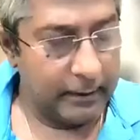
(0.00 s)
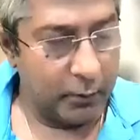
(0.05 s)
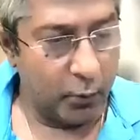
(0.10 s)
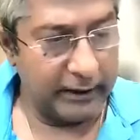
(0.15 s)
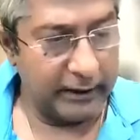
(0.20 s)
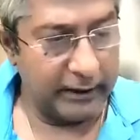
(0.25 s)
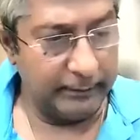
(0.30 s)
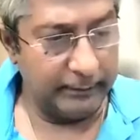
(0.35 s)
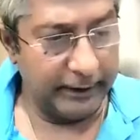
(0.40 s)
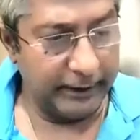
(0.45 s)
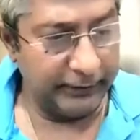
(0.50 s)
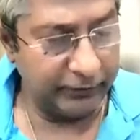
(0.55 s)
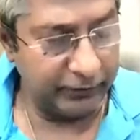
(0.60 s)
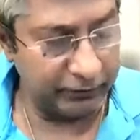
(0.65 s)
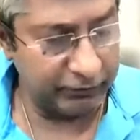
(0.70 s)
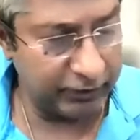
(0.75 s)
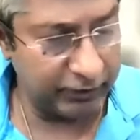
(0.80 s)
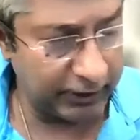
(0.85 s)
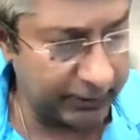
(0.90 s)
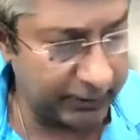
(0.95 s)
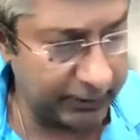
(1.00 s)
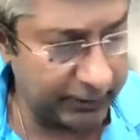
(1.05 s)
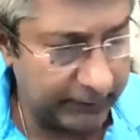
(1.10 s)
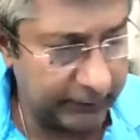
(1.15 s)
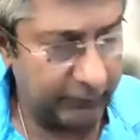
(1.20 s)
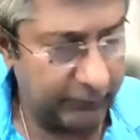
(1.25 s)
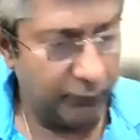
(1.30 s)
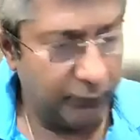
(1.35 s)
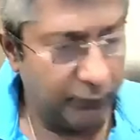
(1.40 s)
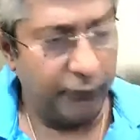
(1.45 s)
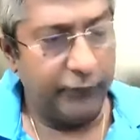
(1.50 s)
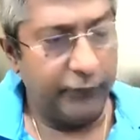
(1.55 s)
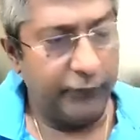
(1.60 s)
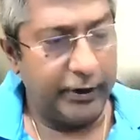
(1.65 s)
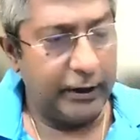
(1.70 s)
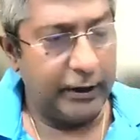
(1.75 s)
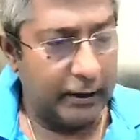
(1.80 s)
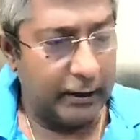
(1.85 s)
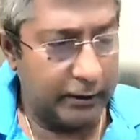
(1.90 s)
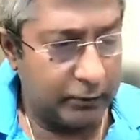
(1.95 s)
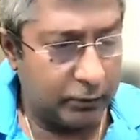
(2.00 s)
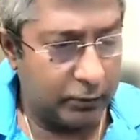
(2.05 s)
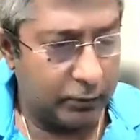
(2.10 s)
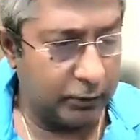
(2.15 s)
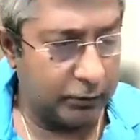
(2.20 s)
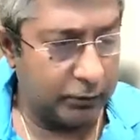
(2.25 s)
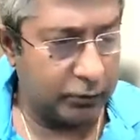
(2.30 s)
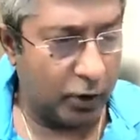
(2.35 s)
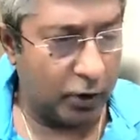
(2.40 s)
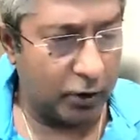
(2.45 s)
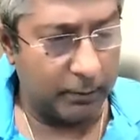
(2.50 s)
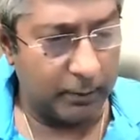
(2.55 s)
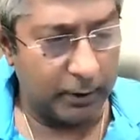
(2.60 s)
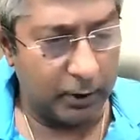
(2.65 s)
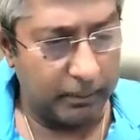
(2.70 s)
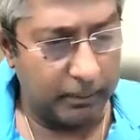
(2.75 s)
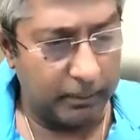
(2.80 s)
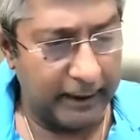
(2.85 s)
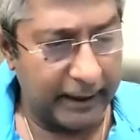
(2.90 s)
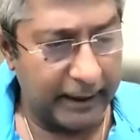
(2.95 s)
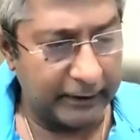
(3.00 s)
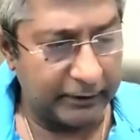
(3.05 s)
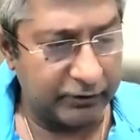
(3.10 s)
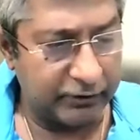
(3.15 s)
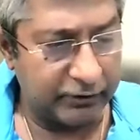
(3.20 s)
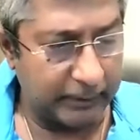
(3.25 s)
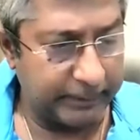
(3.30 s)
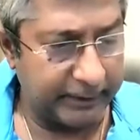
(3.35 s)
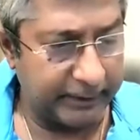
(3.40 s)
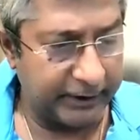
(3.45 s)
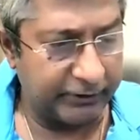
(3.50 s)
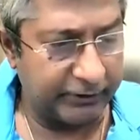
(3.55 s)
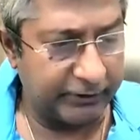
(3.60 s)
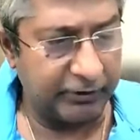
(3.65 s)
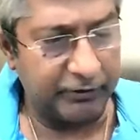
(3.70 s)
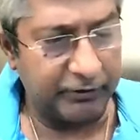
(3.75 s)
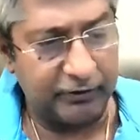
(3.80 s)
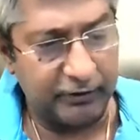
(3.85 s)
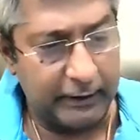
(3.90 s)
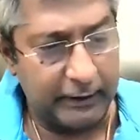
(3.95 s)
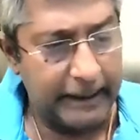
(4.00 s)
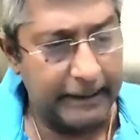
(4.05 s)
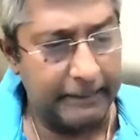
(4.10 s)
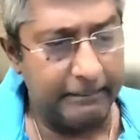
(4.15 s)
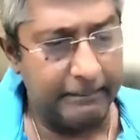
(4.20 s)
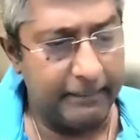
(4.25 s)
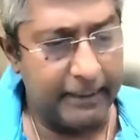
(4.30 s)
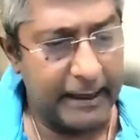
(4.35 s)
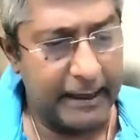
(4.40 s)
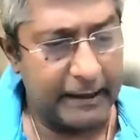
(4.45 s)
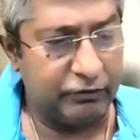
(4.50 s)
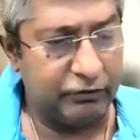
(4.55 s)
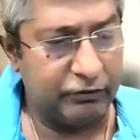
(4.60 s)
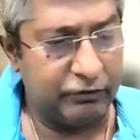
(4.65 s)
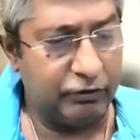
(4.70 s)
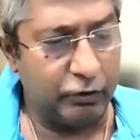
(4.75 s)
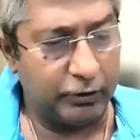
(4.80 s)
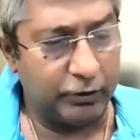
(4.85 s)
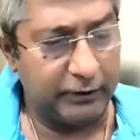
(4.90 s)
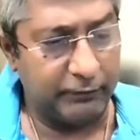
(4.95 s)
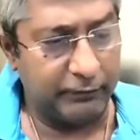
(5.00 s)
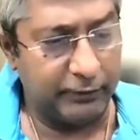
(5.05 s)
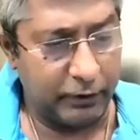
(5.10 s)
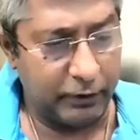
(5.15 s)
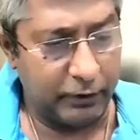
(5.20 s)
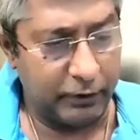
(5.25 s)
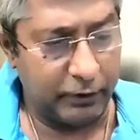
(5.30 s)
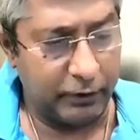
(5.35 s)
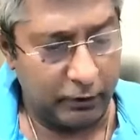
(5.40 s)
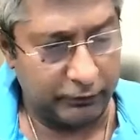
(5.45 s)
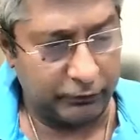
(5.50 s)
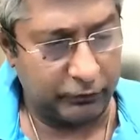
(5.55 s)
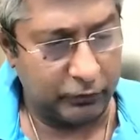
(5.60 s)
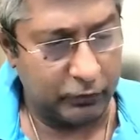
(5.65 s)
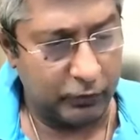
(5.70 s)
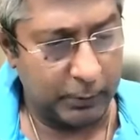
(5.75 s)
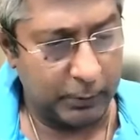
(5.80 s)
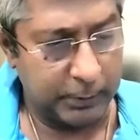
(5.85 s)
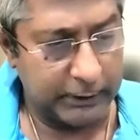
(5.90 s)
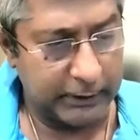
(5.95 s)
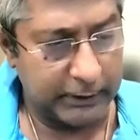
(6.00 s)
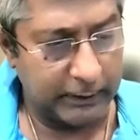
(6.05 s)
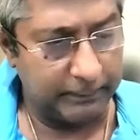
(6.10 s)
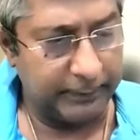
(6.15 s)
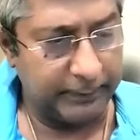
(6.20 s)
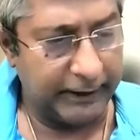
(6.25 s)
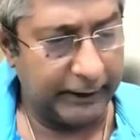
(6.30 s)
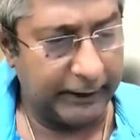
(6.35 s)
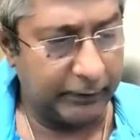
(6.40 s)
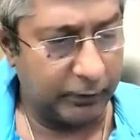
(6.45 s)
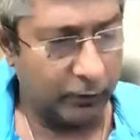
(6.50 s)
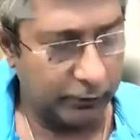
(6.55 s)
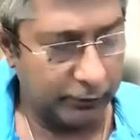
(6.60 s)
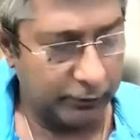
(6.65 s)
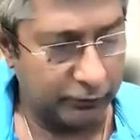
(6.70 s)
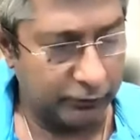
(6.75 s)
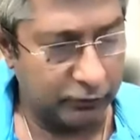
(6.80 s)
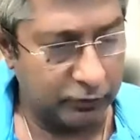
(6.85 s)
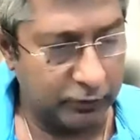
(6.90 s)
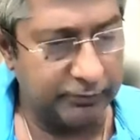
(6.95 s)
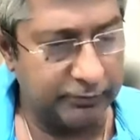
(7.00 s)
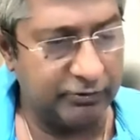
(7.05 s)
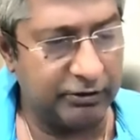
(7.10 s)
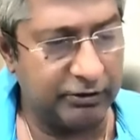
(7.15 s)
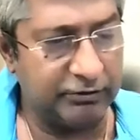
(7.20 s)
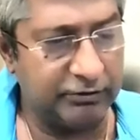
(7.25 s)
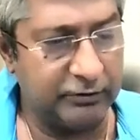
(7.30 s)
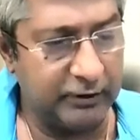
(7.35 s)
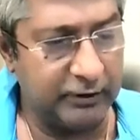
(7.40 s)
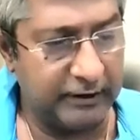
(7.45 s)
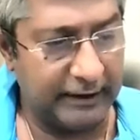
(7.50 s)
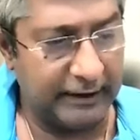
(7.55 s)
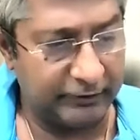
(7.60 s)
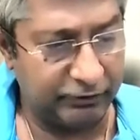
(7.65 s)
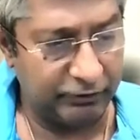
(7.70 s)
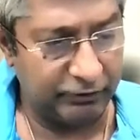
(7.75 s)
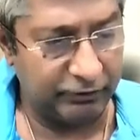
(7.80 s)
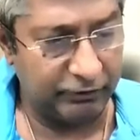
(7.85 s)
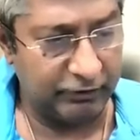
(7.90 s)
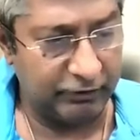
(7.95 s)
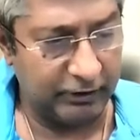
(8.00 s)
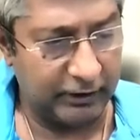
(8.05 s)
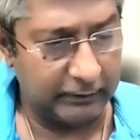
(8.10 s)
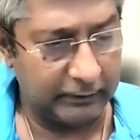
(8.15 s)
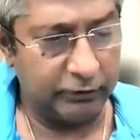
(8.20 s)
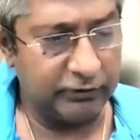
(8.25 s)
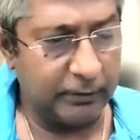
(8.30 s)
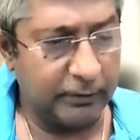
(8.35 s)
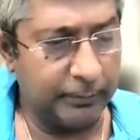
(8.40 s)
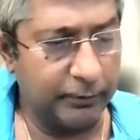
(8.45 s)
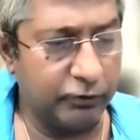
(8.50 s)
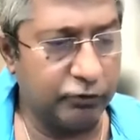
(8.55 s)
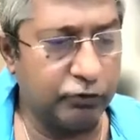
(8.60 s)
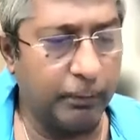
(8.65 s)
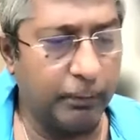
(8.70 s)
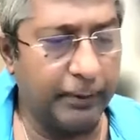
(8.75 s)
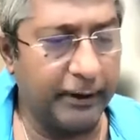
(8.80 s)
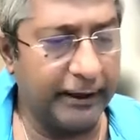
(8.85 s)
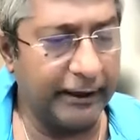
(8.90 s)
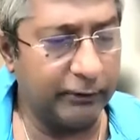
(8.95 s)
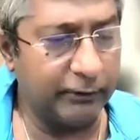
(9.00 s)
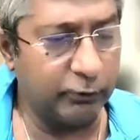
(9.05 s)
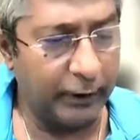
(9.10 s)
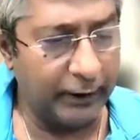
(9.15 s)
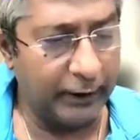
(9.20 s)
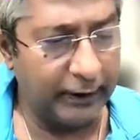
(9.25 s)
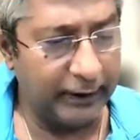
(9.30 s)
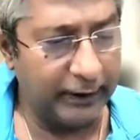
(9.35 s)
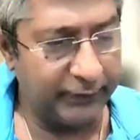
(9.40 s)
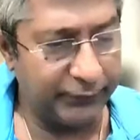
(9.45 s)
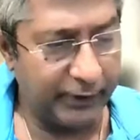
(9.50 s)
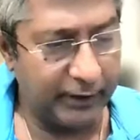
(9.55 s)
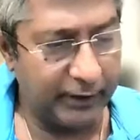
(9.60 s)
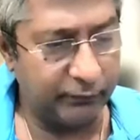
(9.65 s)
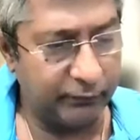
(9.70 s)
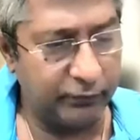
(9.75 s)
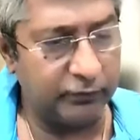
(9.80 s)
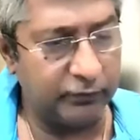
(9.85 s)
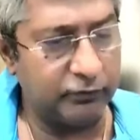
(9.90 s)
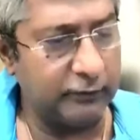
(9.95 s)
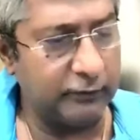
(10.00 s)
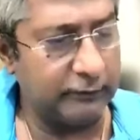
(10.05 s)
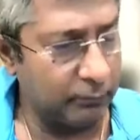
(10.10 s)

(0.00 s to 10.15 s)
Welcome, ladies and gentlemen. We are going to talk about blank chart predictions. Imagine you're given a horoscope, complete horoscope, just the Rashi chart, and you're supposed to predict 25, which